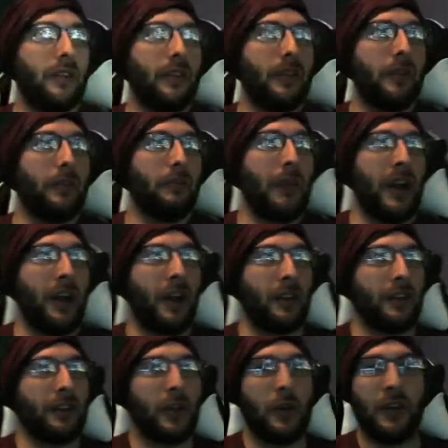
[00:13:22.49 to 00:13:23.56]
The other
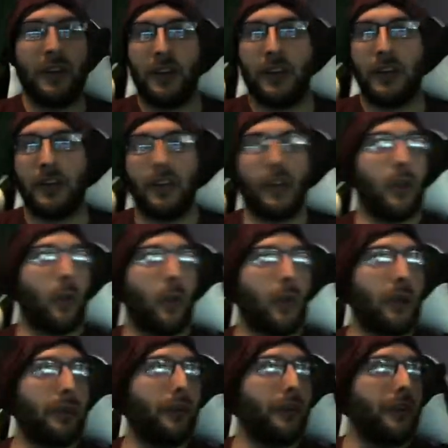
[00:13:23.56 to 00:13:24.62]
dude in here did all the
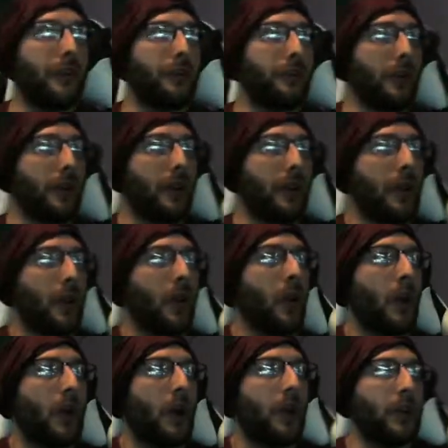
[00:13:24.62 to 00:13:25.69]
work for us, but
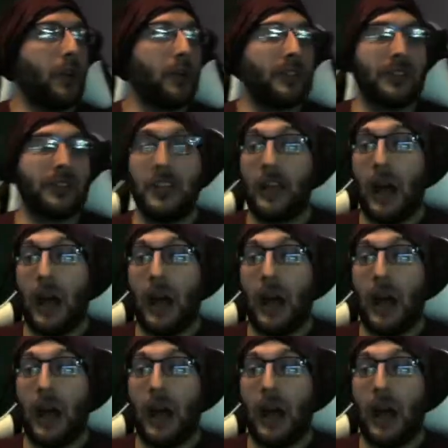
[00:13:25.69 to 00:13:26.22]
you'll see.